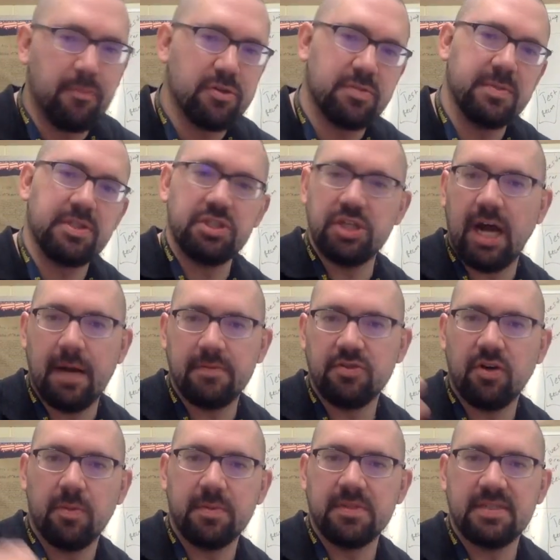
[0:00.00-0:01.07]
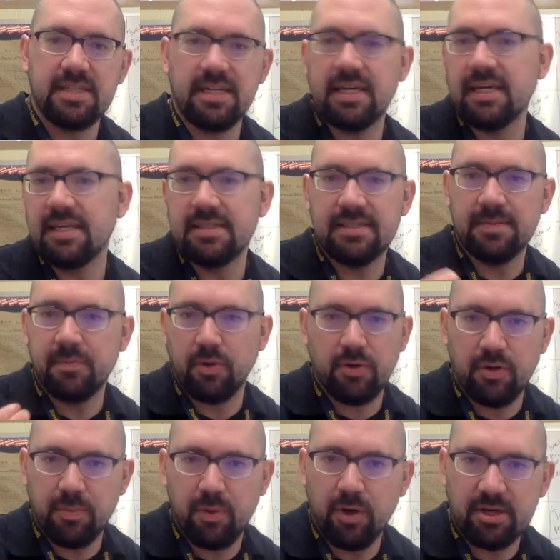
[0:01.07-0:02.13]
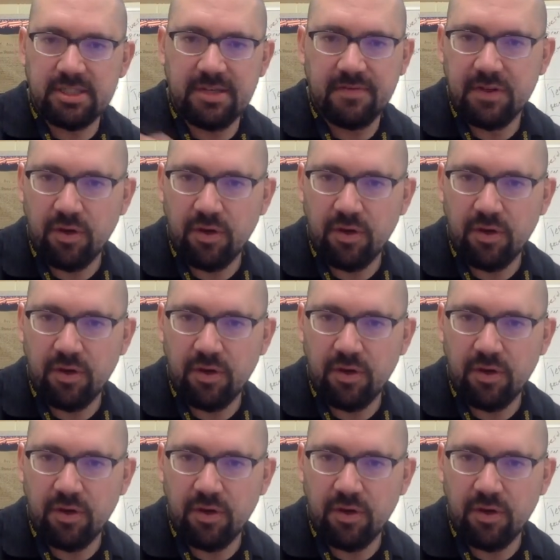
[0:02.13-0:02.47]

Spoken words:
which means jobs go up in cities, and productivity